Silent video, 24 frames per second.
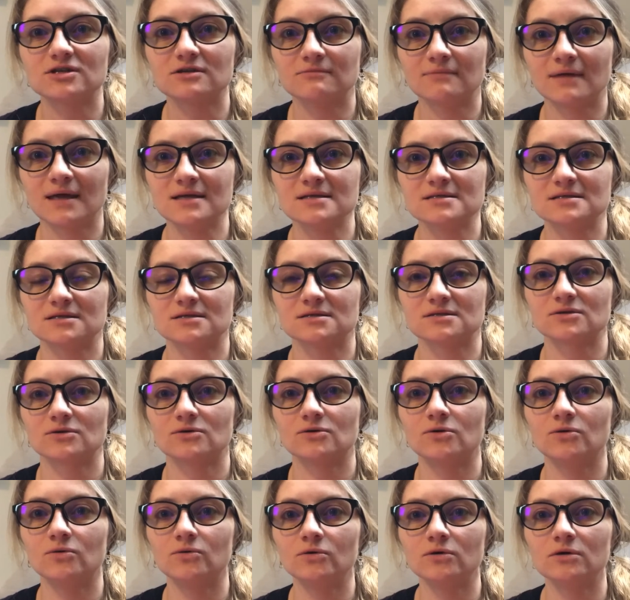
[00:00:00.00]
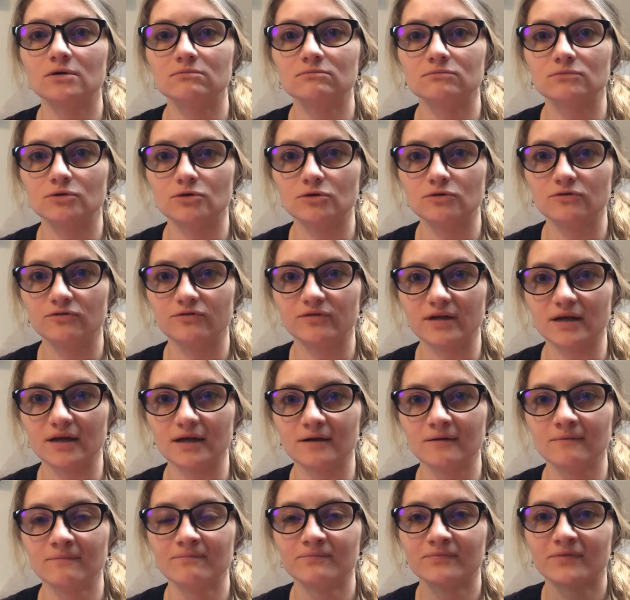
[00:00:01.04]
makes this cool
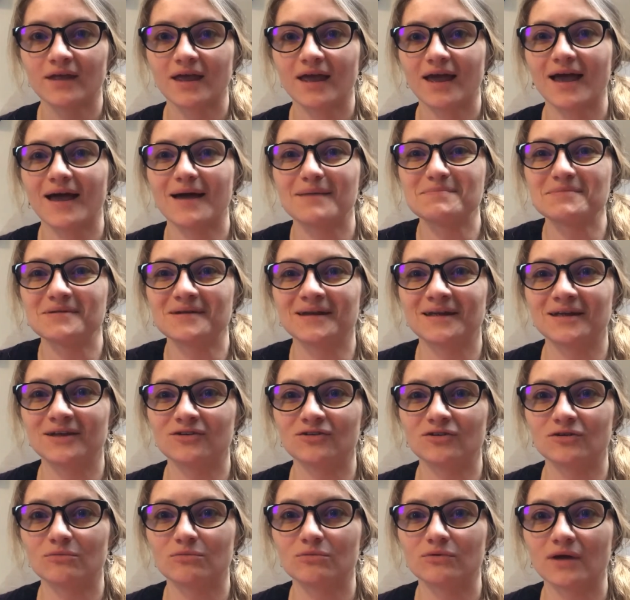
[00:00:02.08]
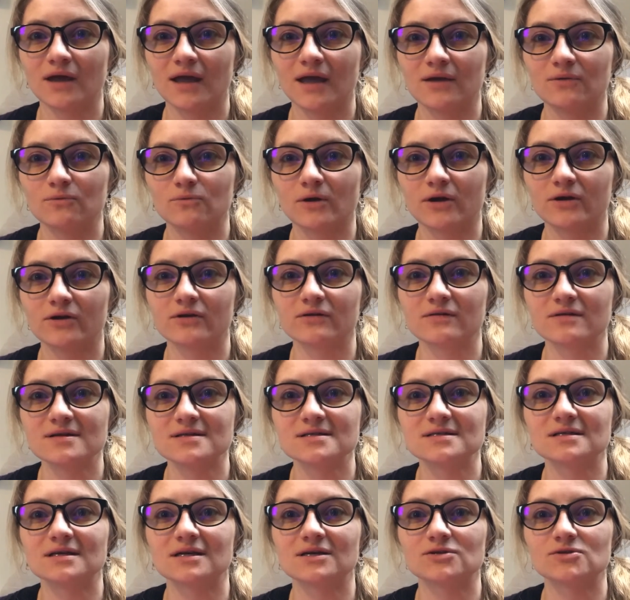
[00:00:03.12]
movie happening in your brain while you're
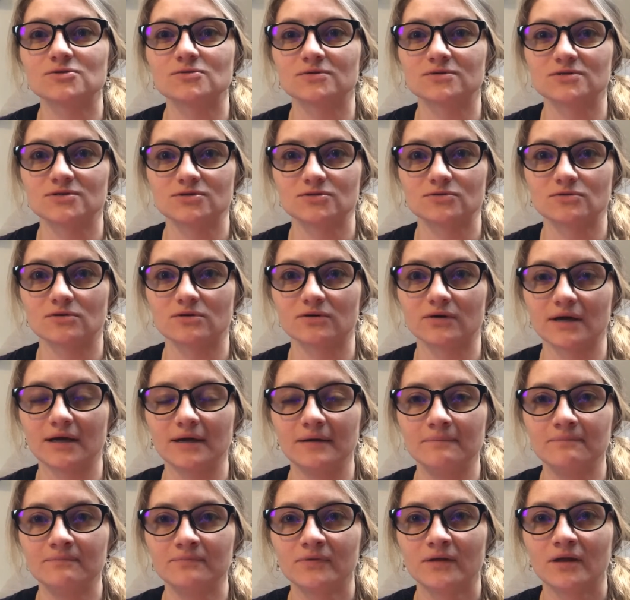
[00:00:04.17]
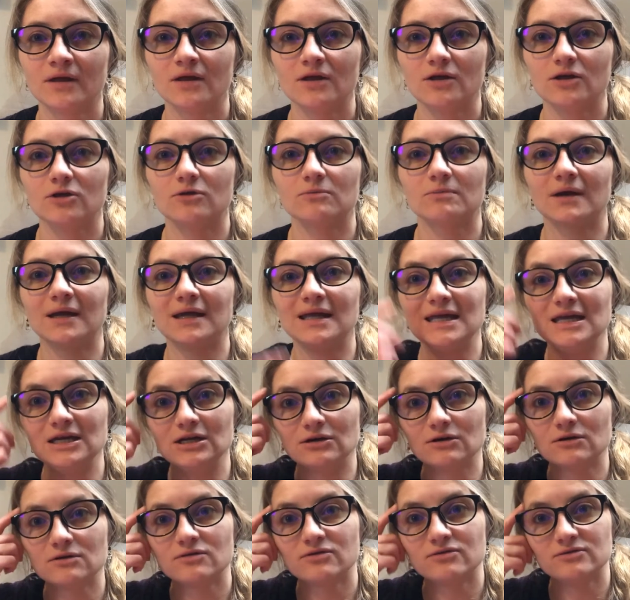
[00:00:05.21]
listening to a story. You might
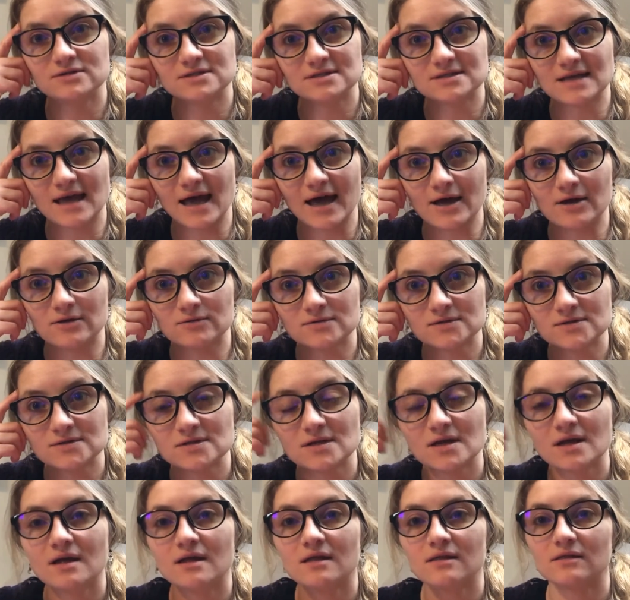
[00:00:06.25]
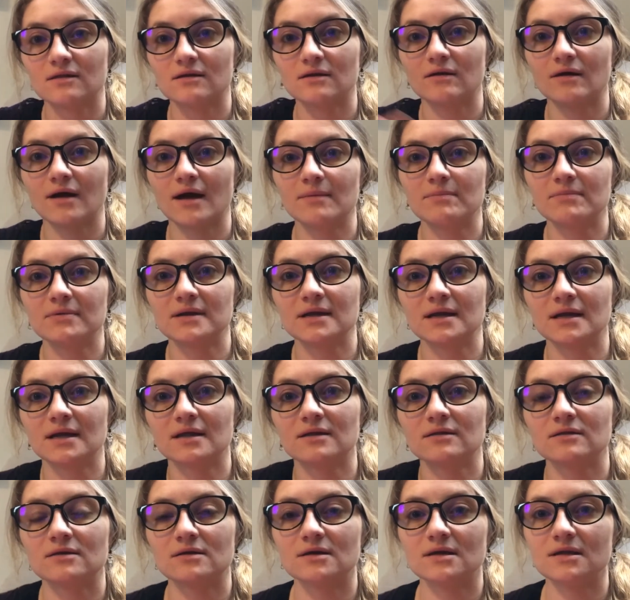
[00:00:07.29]
hear sounds that are happening
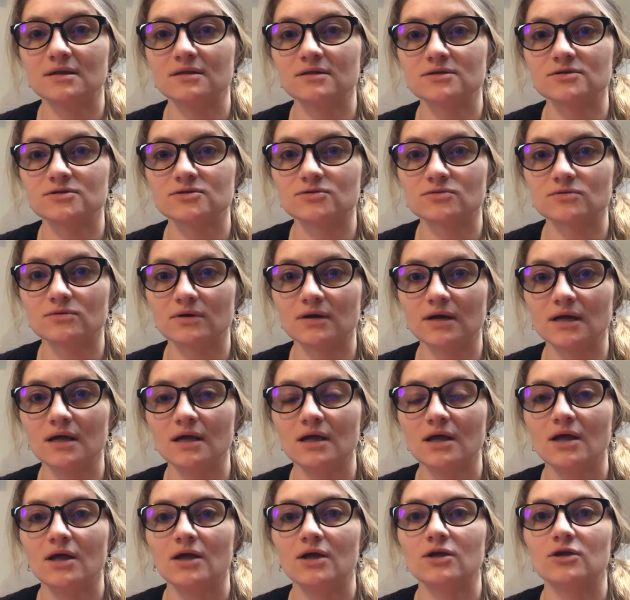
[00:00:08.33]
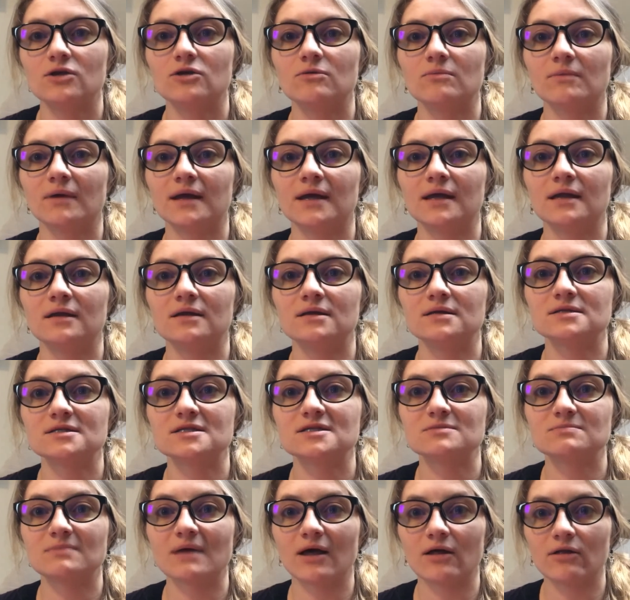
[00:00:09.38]
in the story. You might
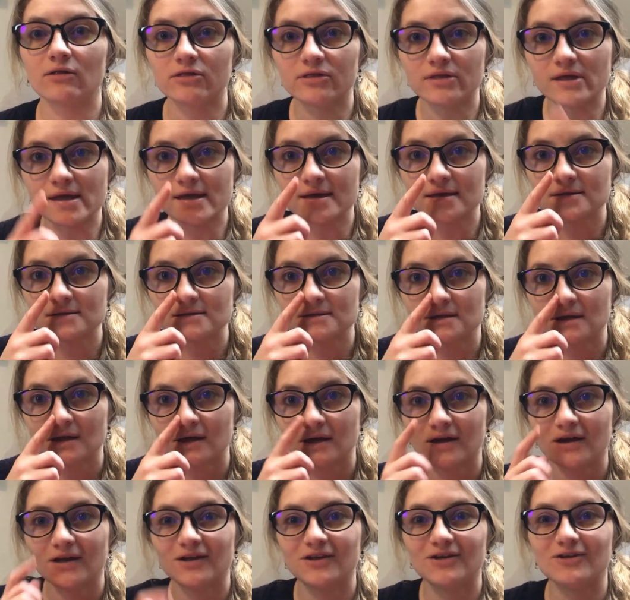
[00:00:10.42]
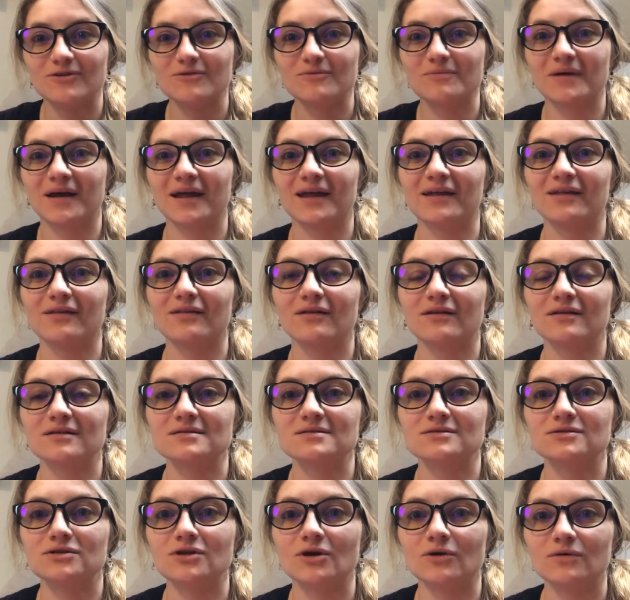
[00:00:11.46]
smell things. You might
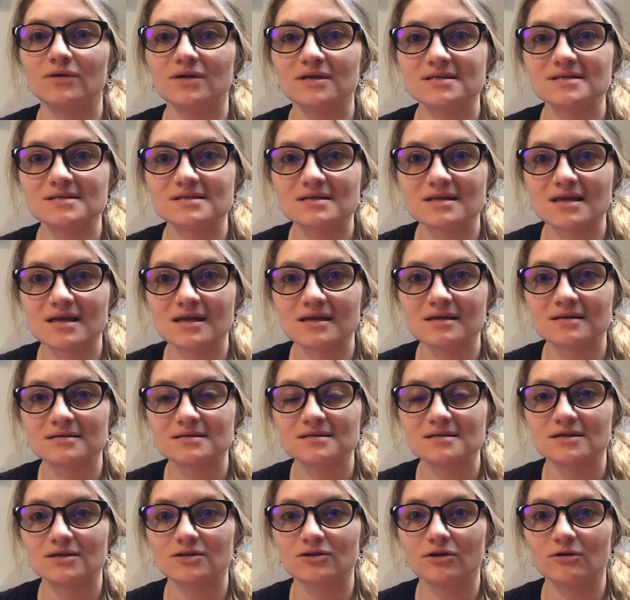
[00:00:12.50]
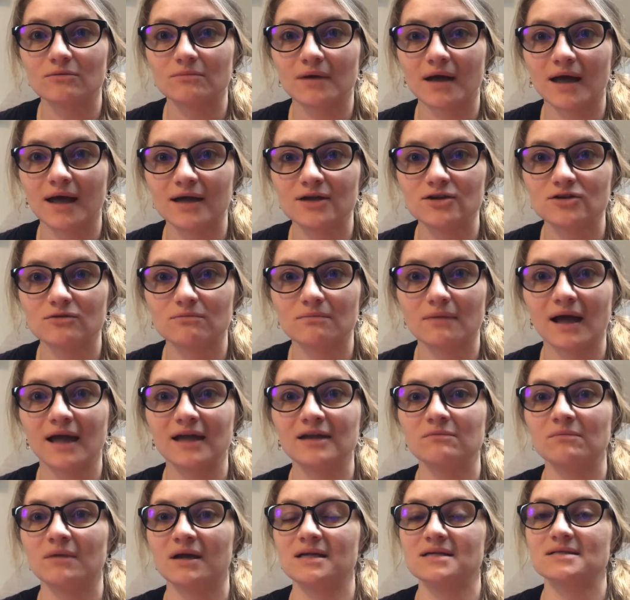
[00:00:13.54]
notice things in your mind. Your
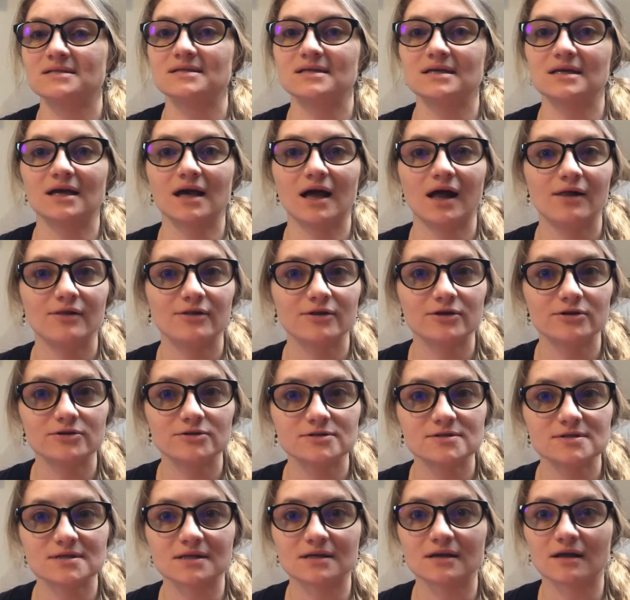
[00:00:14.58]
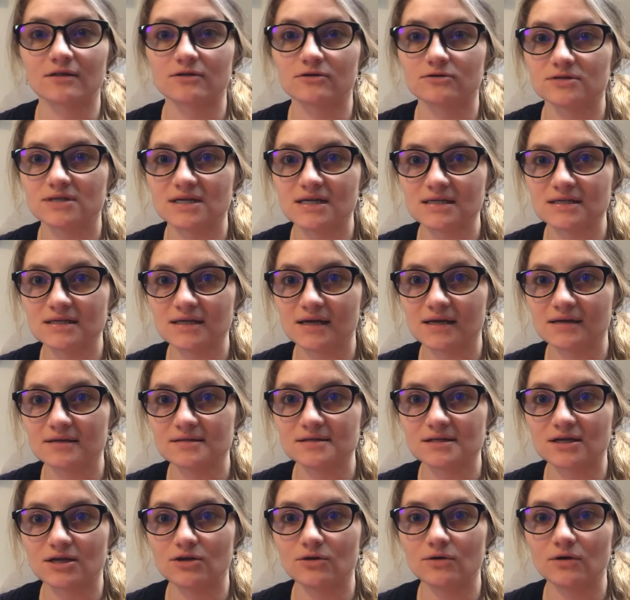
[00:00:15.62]
mind might see colors and other details
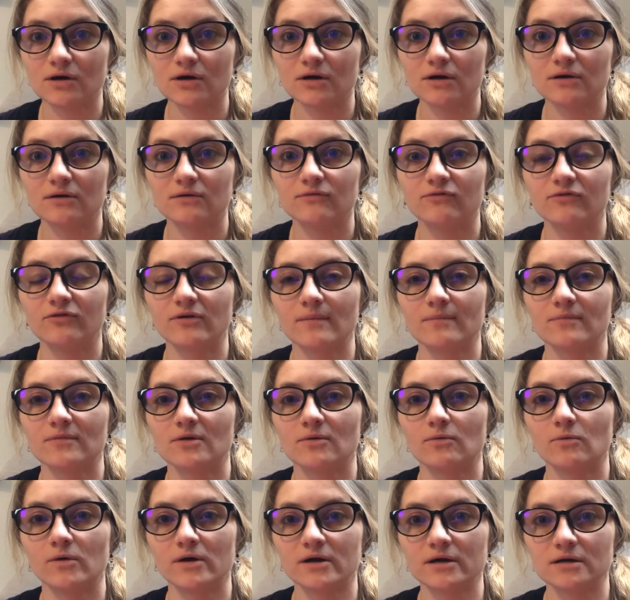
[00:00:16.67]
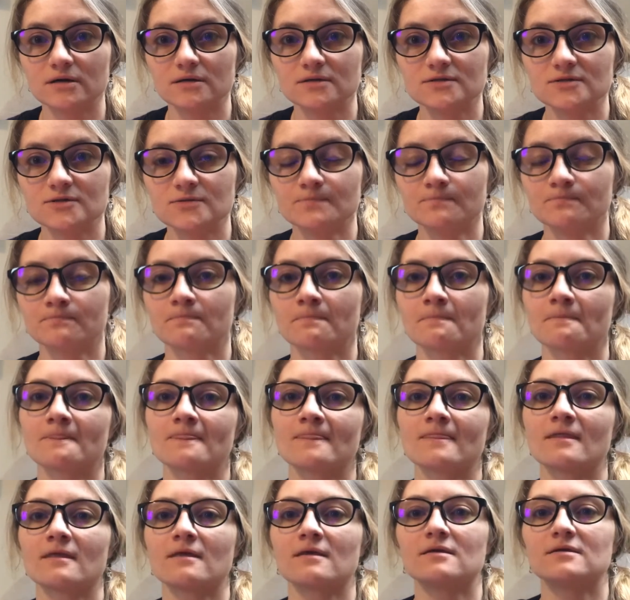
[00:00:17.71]
that you heard from the words.
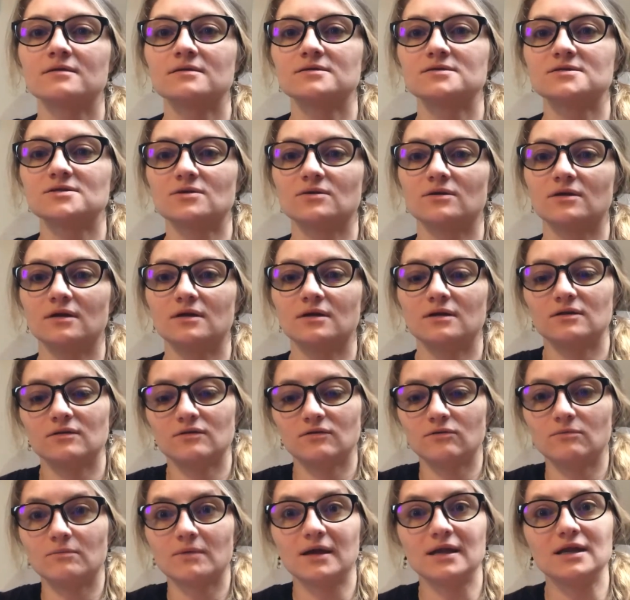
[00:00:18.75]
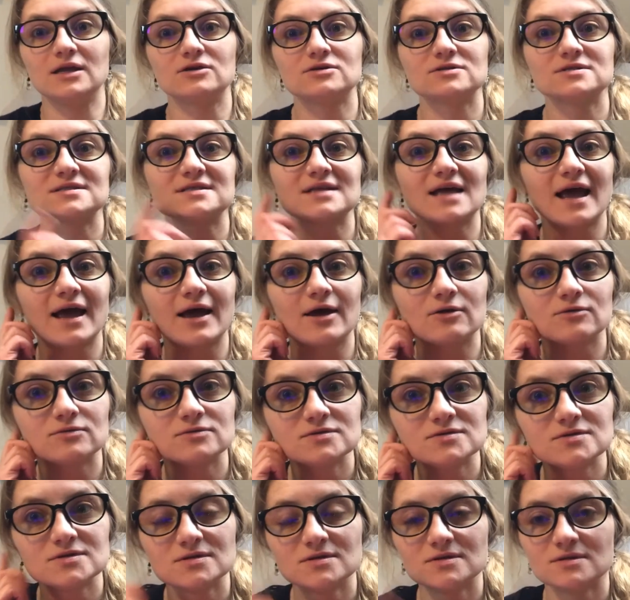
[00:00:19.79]
So you might hear
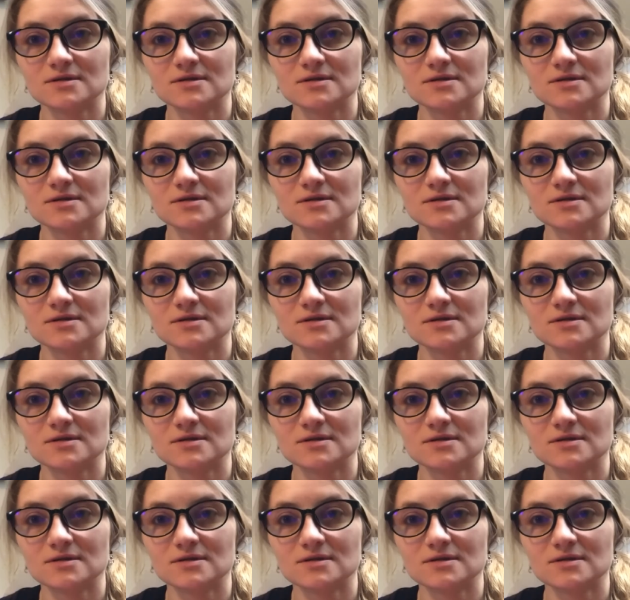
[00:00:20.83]
sounds.